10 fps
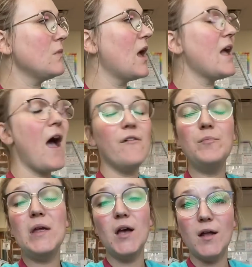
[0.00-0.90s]
I have
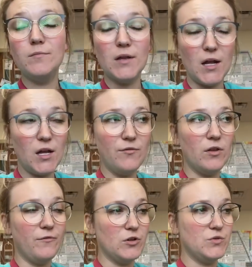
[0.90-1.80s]
begun planning for the
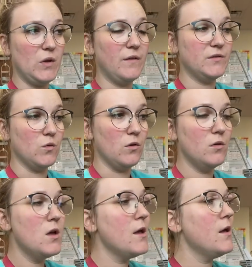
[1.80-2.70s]
first week of school
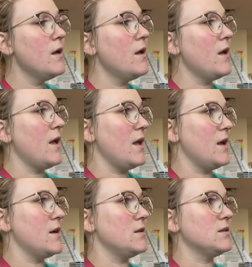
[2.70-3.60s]

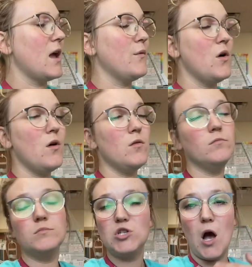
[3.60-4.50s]
and I will
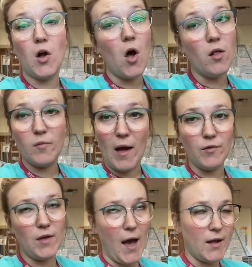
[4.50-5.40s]
talk all
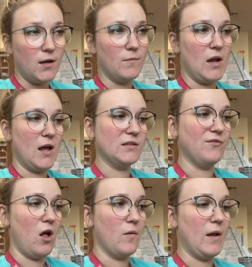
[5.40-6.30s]
about that in my next
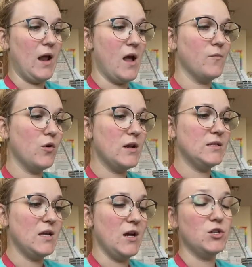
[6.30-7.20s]
vlog, but I am going to
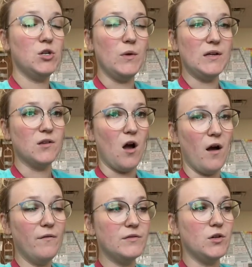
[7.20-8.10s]
take two weeks
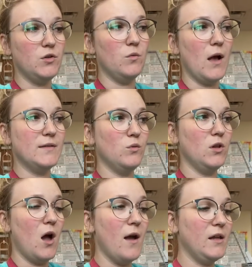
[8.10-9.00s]
off, so you guys will
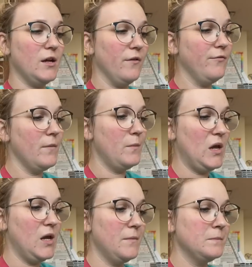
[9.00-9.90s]
not hear from
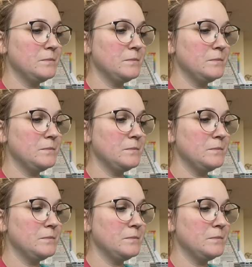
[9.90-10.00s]
me.